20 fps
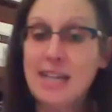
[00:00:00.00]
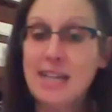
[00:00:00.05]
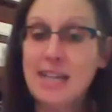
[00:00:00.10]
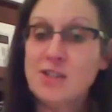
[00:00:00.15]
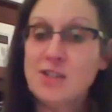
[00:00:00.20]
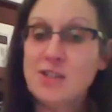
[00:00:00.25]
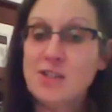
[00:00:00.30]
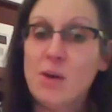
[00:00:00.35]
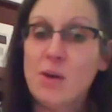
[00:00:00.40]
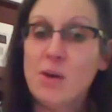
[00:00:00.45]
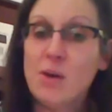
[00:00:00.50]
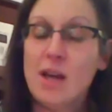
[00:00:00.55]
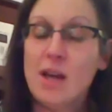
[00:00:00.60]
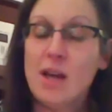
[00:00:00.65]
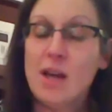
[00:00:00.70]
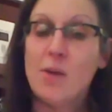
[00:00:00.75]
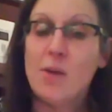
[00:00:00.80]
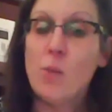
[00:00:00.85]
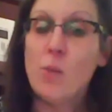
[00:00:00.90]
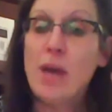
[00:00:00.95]
And so
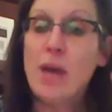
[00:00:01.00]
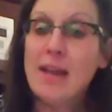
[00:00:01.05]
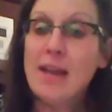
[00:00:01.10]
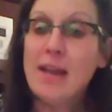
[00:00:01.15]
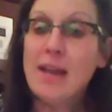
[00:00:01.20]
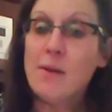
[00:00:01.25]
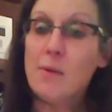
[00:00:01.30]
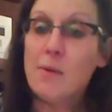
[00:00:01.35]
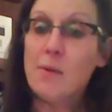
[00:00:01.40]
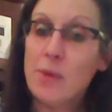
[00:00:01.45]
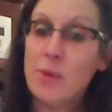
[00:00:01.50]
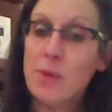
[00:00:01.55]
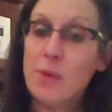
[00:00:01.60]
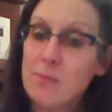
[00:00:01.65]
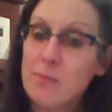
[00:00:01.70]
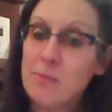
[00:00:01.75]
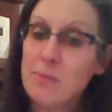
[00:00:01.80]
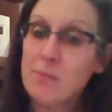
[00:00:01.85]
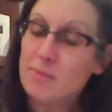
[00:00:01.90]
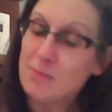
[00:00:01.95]
when
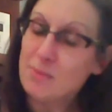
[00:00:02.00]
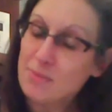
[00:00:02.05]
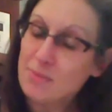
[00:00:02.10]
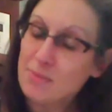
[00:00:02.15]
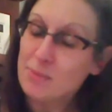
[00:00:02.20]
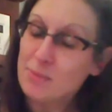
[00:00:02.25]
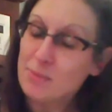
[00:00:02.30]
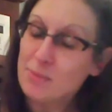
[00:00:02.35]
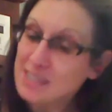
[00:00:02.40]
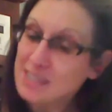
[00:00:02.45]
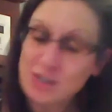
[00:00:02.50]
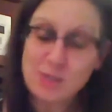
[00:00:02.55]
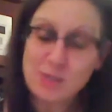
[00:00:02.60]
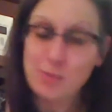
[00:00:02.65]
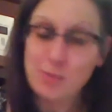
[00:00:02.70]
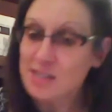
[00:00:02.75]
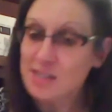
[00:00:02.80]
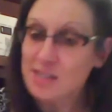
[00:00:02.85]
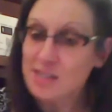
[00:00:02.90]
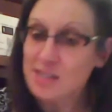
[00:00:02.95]
research
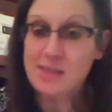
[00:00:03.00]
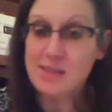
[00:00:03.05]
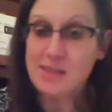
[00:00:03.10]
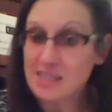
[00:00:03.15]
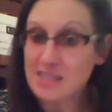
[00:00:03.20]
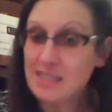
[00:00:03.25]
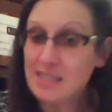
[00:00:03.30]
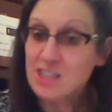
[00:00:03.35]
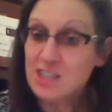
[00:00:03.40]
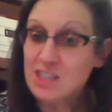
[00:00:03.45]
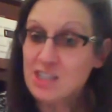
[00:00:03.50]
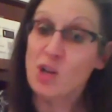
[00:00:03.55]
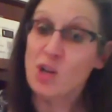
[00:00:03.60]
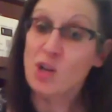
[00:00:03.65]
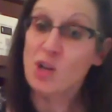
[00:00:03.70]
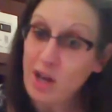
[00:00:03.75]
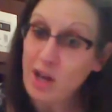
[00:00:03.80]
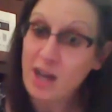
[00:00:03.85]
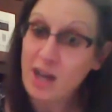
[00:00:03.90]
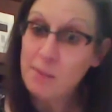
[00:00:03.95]
participants didn't
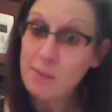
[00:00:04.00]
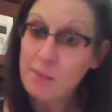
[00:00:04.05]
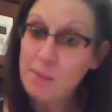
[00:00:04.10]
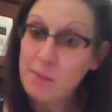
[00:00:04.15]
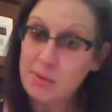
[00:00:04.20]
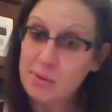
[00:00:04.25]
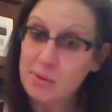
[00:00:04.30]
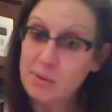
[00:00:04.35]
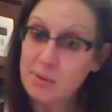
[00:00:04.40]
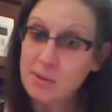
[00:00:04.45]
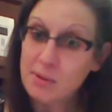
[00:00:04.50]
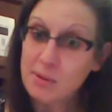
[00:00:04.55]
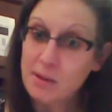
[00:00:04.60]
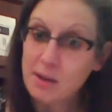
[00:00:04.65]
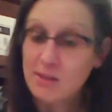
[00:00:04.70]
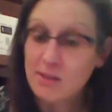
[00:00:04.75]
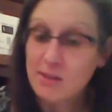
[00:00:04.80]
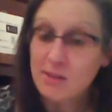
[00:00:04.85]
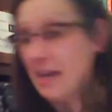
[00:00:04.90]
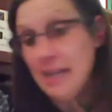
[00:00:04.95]
show up,
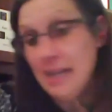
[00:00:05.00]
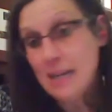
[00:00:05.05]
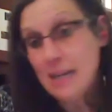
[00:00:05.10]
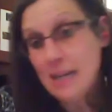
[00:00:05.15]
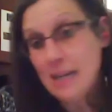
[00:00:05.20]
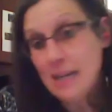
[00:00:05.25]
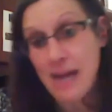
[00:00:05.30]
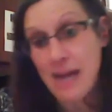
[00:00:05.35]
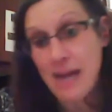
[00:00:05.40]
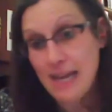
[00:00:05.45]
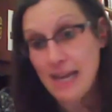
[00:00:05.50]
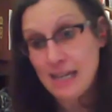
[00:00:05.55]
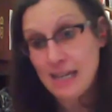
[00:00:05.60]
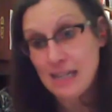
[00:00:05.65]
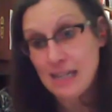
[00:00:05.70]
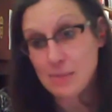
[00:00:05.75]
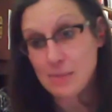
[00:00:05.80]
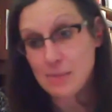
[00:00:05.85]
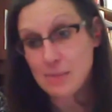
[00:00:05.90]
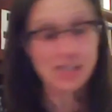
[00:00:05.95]
they didn't get
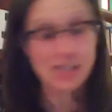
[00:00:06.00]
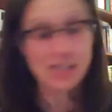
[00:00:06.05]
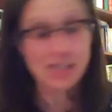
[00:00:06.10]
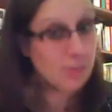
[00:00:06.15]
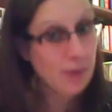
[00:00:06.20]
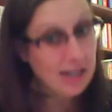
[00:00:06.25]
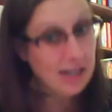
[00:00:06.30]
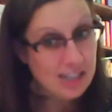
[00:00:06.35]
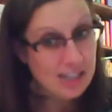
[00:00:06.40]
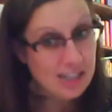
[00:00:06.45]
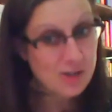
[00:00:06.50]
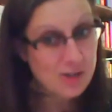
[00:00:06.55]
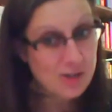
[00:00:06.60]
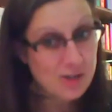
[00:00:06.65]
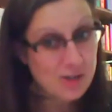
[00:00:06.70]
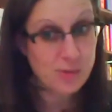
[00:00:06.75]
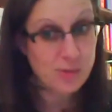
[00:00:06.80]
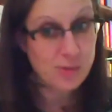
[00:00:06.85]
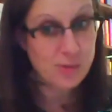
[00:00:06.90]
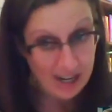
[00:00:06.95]
paid. The massage
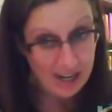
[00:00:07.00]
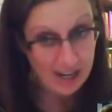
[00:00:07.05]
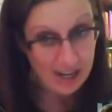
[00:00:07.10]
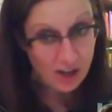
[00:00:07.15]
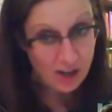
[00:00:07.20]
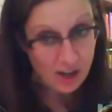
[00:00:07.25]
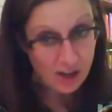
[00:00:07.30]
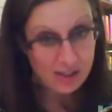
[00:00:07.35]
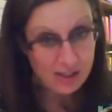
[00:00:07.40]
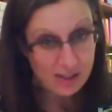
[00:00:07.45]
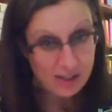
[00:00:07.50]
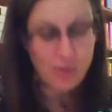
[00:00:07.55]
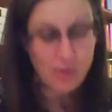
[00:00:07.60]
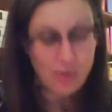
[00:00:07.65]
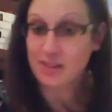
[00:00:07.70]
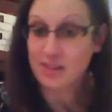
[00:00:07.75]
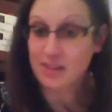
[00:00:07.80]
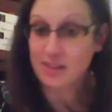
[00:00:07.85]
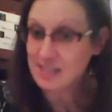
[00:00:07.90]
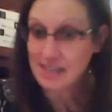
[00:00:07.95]
practitioners were there. They're
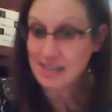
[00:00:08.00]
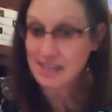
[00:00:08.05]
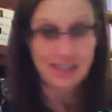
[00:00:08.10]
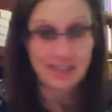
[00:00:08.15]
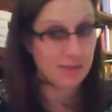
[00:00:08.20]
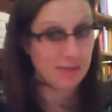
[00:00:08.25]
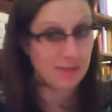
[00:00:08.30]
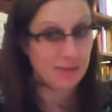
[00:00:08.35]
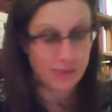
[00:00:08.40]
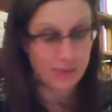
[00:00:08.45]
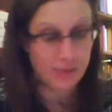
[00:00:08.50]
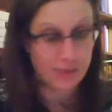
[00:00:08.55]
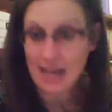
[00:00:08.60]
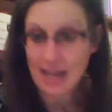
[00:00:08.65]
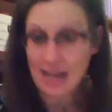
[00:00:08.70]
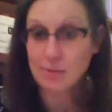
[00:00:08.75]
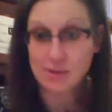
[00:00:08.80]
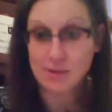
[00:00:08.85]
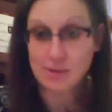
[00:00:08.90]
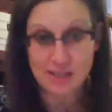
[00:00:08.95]
part of the study. They're
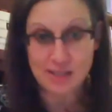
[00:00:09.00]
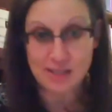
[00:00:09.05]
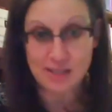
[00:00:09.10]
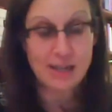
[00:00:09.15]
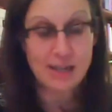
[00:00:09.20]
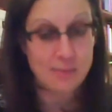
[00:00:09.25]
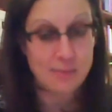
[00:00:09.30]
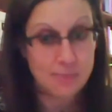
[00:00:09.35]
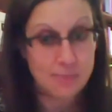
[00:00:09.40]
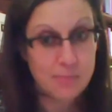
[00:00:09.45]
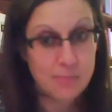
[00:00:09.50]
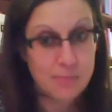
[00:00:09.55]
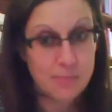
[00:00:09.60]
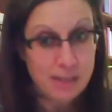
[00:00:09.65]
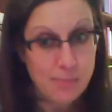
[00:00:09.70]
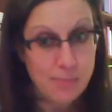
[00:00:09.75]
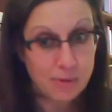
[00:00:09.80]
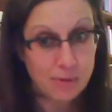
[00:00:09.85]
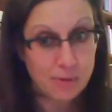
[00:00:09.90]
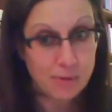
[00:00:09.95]
reliable study
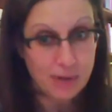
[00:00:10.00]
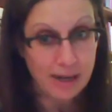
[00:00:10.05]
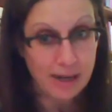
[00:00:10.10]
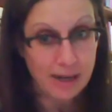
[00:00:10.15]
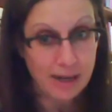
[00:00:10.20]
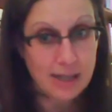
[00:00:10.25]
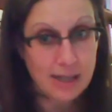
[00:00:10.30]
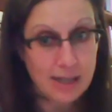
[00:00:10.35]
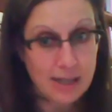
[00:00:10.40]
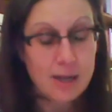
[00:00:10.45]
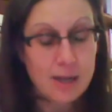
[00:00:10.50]
people, right?